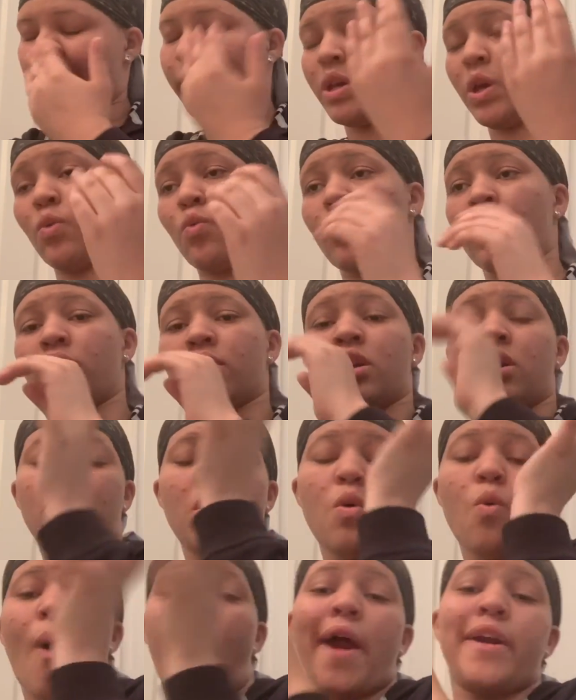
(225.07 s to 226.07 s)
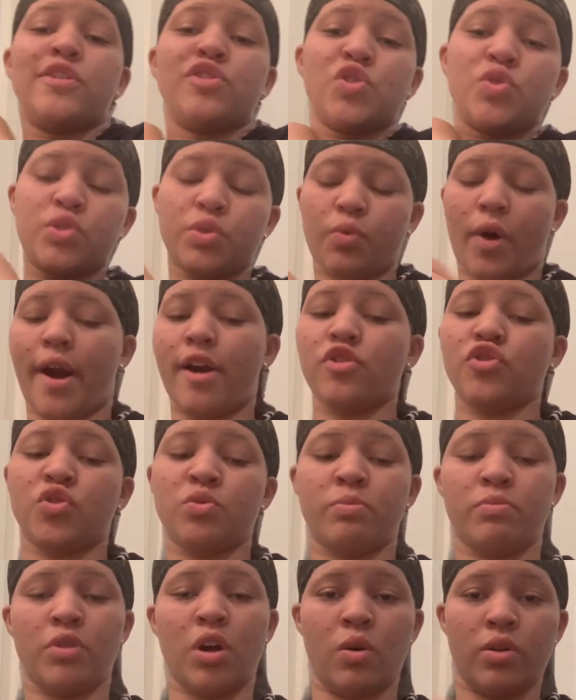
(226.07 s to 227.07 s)
mean, what, why did you, why did you
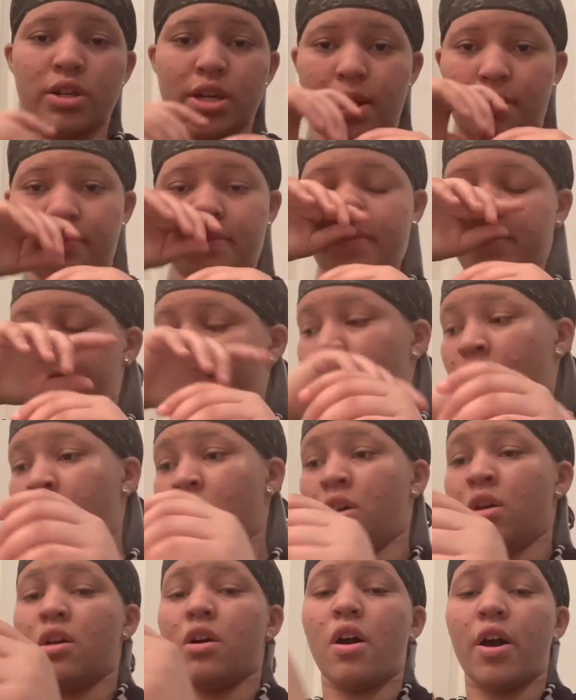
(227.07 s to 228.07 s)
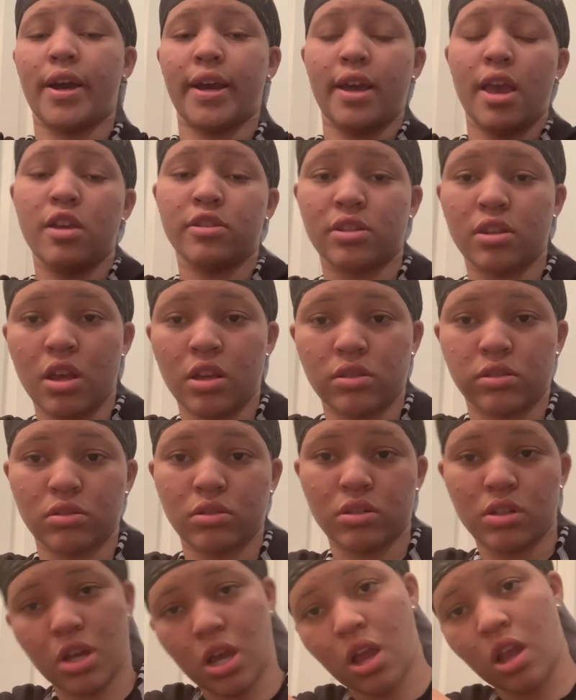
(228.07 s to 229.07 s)
go gay? Okay, as, as
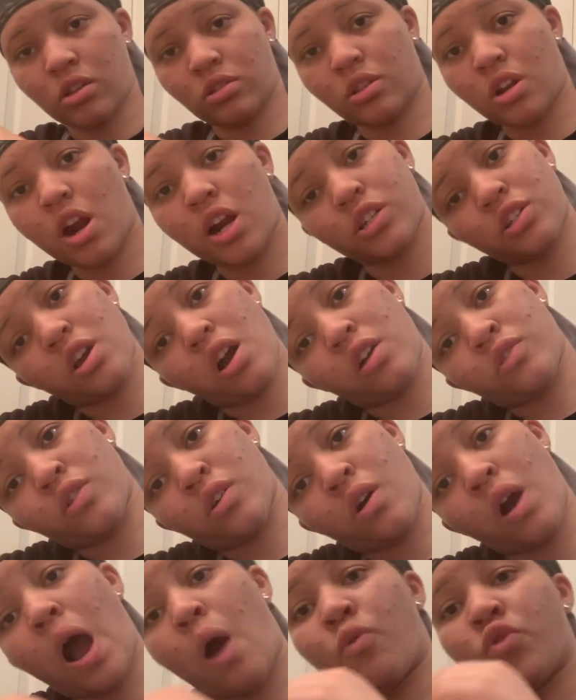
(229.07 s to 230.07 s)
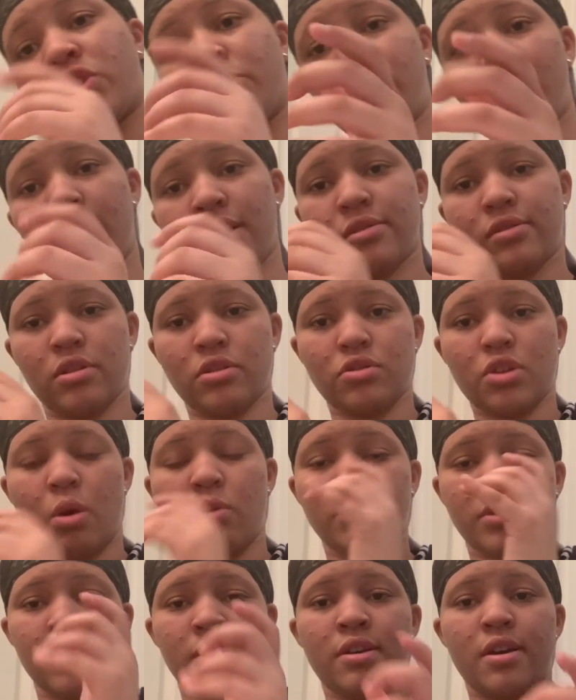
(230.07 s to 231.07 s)
as a lot of y'all know, I was bisexual. I
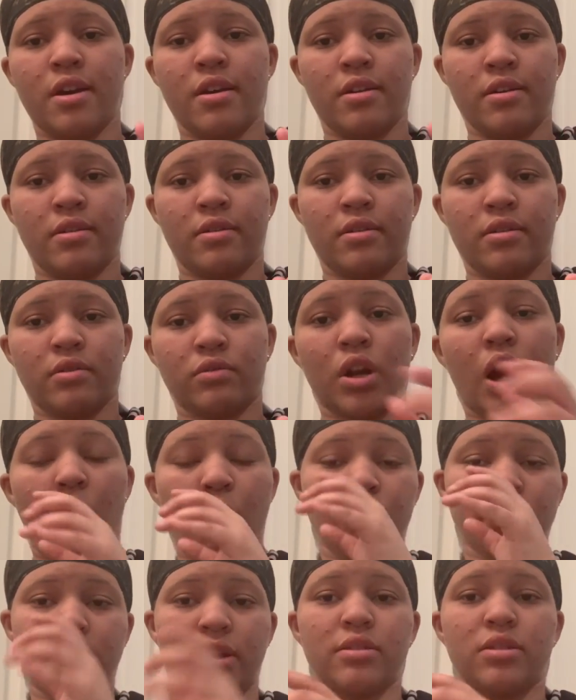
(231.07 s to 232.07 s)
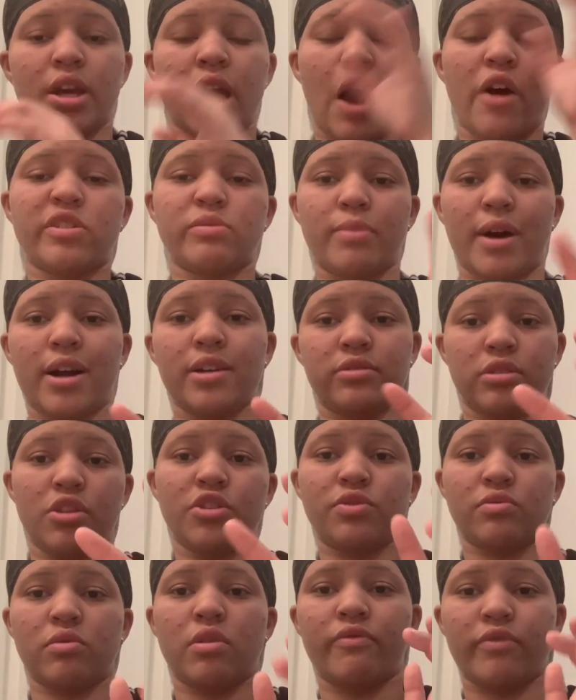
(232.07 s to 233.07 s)
was gay. No, I was not gay. I was
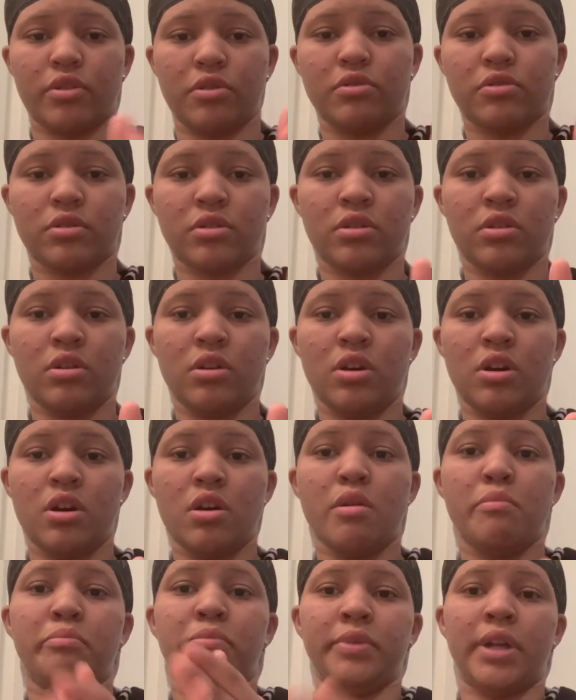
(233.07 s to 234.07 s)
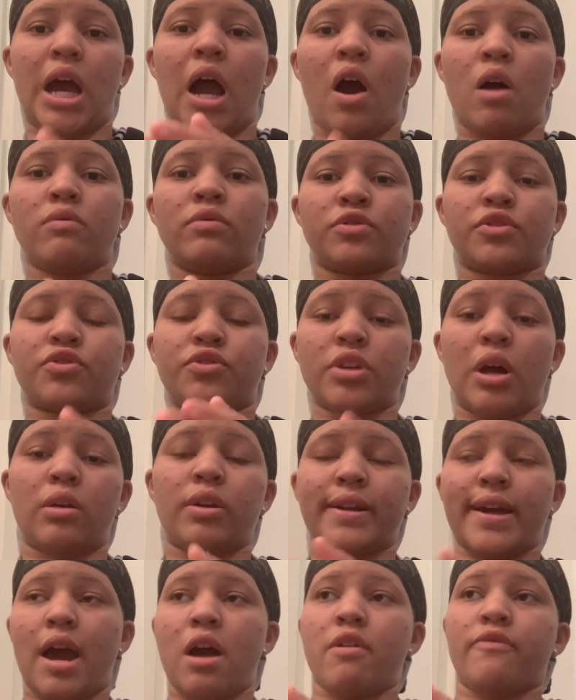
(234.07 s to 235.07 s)
bisexual at first. Now I'm, st I'm
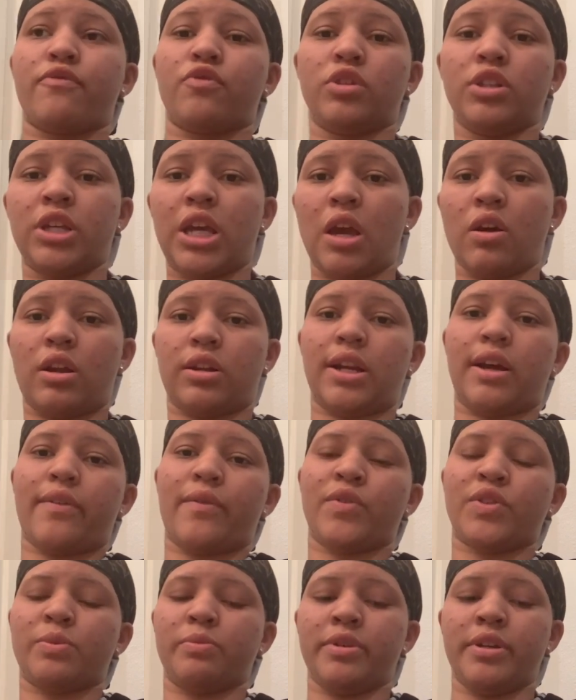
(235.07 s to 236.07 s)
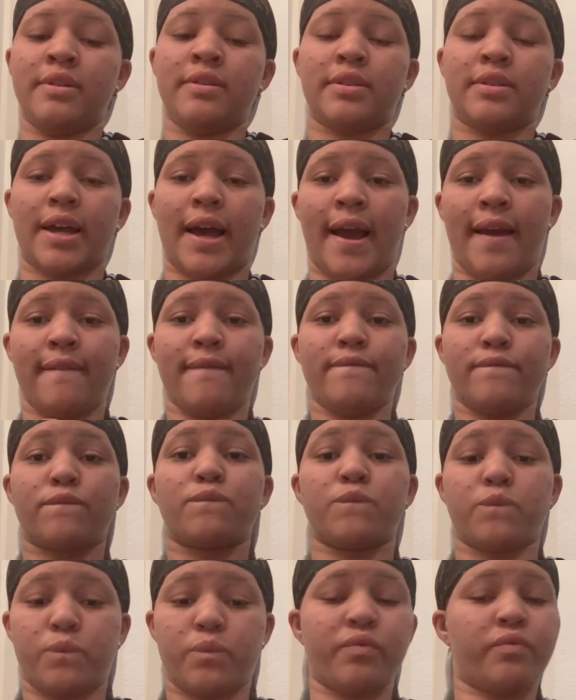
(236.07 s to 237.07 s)
now I'm fully gay, like which means I
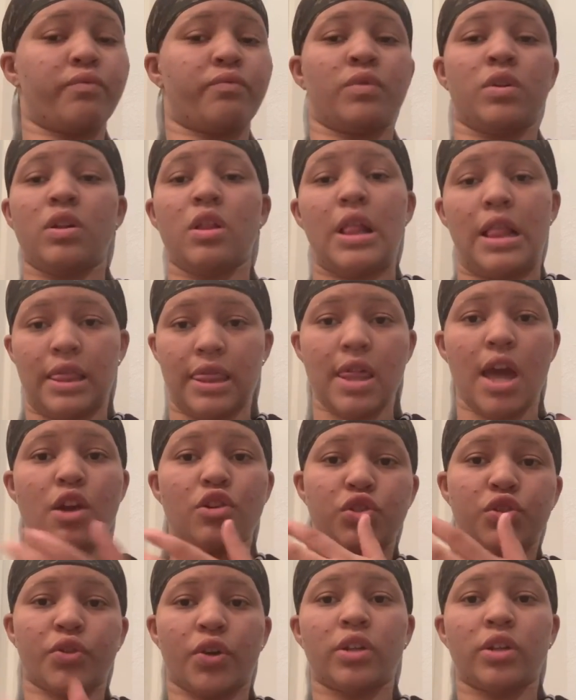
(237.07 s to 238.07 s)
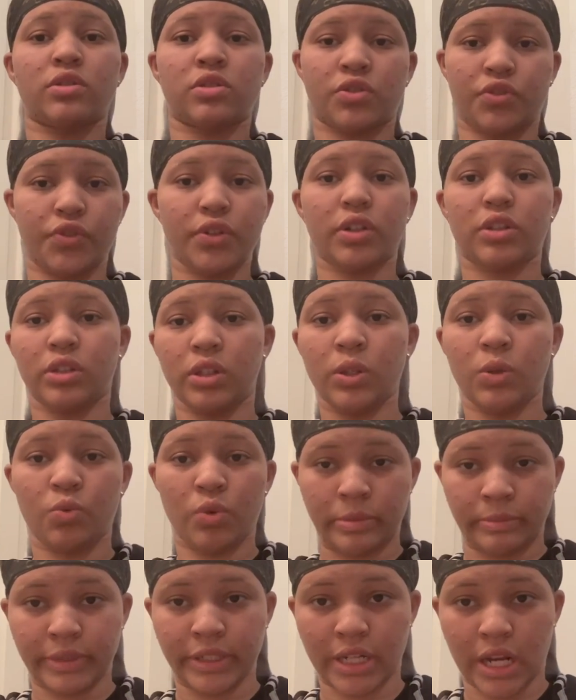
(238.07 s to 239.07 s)
like st strictly
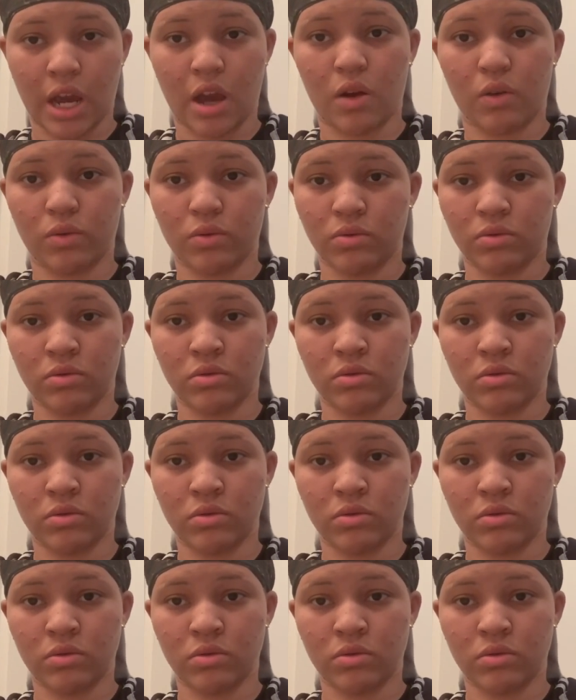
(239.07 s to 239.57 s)
women now.